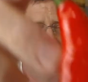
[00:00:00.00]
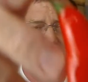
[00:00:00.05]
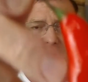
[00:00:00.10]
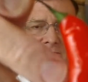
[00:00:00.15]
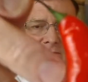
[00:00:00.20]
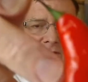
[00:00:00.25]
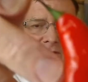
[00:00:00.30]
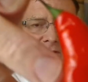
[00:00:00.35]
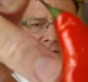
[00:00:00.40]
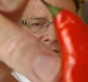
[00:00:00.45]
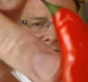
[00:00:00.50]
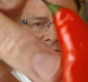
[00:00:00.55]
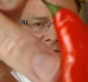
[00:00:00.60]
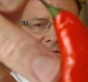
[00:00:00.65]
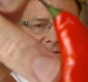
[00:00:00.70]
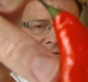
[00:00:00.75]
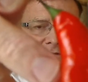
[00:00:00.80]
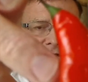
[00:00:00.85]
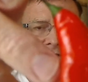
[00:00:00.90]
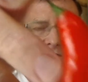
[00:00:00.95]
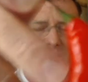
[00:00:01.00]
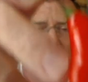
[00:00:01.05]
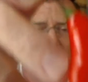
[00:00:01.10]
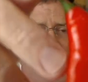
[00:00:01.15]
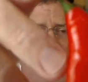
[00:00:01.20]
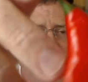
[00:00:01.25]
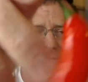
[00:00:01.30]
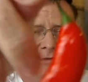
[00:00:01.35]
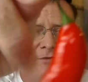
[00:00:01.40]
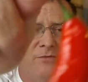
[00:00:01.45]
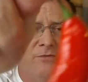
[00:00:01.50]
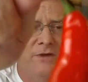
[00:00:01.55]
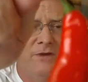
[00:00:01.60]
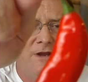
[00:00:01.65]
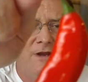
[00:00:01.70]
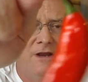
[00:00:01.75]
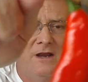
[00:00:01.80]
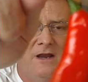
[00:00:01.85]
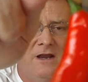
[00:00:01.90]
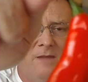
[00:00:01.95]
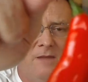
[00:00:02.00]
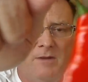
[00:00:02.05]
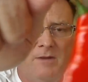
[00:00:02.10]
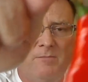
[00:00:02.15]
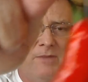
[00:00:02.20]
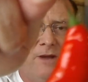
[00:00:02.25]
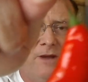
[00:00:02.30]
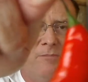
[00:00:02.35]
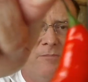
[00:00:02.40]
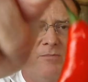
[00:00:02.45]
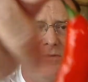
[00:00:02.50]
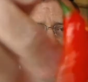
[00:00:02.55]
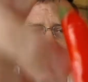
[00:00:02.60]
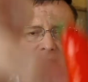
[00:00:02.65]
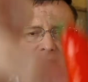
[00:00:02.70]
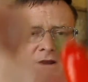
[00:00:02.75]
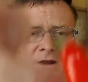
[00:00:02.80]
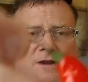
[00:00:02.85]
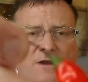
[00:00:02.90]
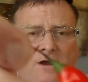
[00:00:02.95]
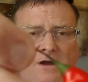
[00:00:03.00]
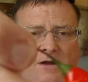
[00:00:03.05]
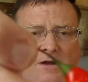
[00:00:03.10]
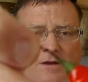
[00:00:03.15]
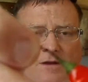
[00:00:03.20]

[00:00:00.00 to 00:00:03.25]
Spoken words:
but this is a cross between a lemon pepper and a Naga.